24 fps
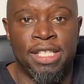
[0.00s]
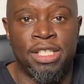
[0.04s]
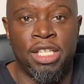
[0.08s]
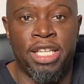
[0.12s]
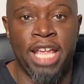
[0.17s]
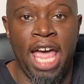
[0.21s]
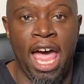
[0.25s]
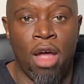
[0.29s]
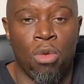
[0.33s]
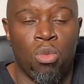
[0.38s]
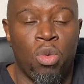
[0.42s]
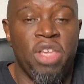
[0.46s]

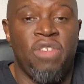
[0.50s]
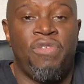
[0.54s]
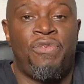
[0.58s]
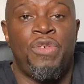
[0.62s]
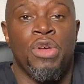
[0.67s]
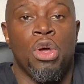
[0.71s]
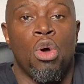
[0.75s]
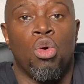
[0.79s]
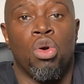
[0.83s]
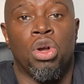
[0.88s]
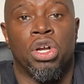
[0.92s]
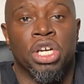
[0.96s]
that we
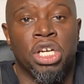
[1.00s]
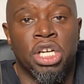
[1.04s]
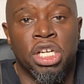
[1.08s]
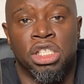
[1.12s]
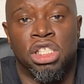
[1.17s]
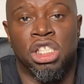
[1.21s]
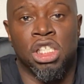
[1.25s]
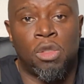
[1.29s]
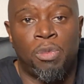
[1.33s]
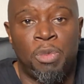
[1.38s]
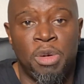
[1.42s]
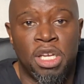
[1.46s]
feel good
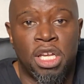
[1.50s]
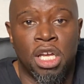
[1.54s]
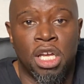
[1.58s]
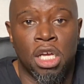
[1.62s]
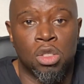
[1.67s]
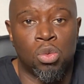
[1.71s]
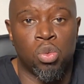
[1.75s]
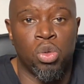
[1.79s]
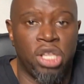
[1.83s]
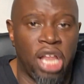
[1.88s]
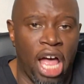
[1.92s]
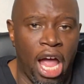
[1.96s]
just because
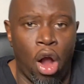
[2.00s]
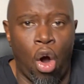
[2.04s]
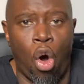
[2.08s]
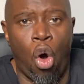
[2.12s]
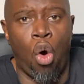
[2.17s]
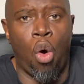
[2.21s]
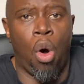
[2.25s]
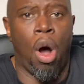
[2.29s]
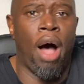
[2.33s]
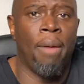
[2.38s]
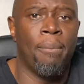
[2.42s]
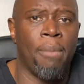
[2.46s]
we like,
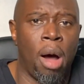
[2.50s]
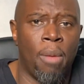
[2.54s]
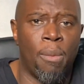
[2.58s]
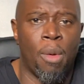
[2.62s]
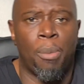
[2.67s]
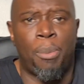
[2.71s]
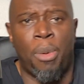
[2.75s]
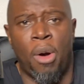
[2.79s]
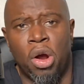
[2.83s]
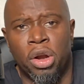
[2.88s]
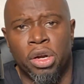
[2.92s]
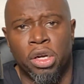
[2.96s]
oh, I'm, I'm a
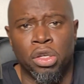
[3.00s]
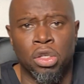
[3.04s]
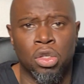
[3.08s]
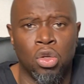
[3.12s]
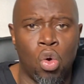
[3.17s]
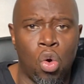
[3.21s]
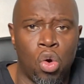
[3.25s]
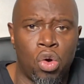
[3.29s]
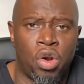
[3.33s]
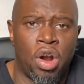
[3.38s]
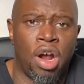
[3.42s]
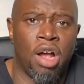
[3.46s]
part of the
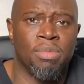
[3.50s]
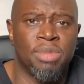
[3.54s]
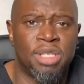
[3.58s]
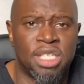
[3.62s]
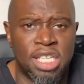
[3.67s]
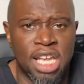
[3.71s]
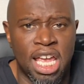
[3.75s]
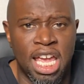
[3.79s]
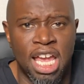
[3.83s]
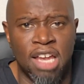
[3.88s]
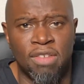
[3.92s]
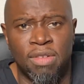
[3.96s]
Lord or I'm
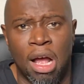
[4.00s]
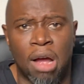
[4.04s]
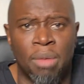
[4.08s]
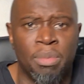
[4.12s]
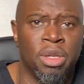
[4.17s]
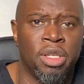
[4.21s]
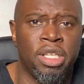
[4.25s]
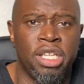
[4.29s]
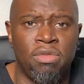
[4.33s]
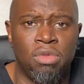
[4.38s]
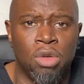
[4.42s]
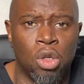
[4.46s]
saved, I
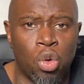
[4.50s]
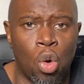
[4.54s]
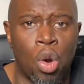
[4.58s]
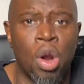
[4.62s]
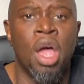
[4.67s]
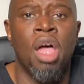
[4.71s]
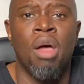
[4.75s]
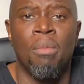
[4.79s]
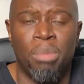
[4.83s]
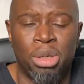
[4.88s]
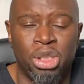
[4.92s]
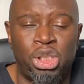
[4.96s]
believe in the Lord.
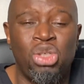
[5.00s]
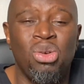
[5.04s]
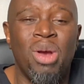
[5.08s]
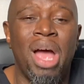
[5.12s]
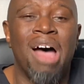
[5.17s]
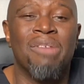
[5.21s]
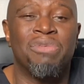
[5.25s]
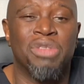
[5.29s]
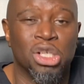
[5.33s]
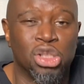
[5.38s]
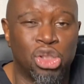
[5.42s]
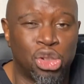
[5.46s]
But you
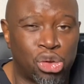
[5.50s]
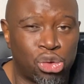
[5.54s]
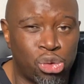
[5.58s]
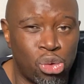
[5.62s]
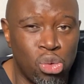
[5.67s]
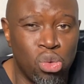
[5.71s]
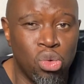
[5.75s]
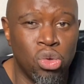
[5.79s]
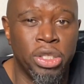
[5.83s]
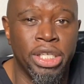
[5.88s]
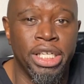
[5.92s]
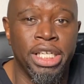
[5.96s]
have to
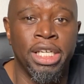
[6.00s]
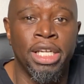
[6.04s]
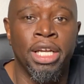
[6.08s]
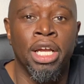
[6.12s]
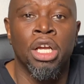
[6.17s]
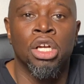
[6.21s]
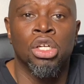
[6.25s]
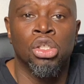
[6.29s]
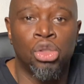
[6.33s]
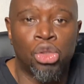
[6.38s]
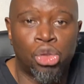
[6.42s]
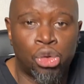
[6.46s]
truly,
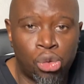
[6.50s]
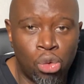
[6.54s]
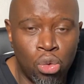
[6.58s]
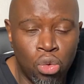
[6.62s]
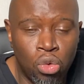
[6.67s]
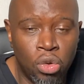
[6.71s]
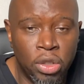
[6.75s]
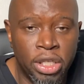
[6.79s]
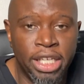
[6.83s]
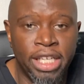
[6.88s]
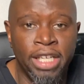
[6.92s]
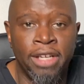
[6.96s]

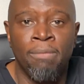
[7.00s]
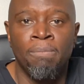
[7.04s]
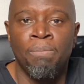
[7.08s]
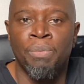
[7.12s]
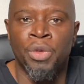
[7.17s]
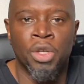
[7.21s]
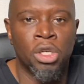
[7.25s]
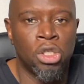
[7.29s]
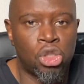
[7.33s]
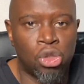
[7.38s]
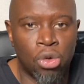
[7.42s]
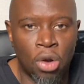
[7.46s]
truly
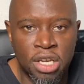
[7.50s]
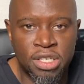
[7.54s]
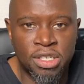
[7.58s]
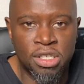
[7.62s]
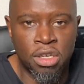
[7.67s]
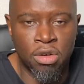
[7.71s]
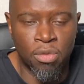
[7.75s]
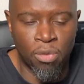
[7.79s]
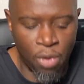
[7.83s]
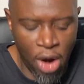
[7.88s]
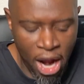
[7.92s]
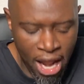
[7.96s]
trust
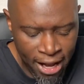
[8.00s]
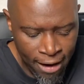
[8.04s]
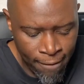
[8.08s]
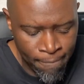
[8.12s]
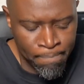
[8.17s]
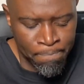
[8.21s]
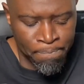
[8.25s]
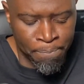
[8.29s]
him, right?